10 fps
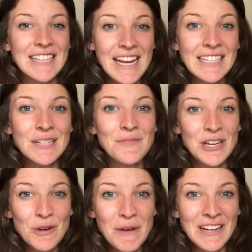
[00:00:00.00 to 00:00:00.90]
take some
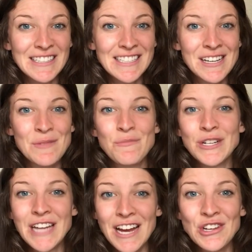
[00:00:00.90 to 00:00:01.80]
earbuds
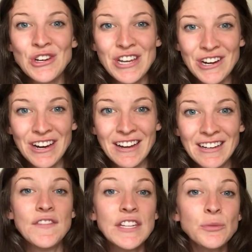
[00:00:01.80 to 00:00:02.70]
protect your hearing.
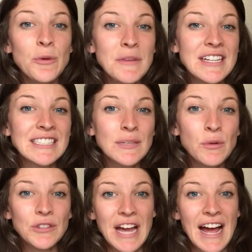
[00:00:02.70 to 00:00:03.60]
This would be a
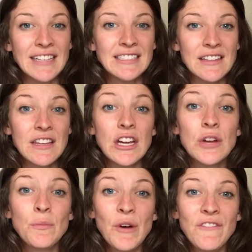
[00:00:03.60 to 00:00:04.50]
simple task that
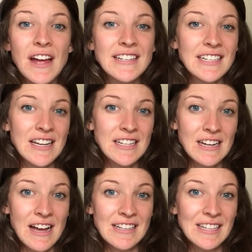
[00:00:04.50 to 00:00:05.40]
could prevent a
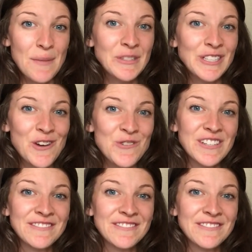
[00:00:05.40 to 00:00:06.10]
tinnitus episode.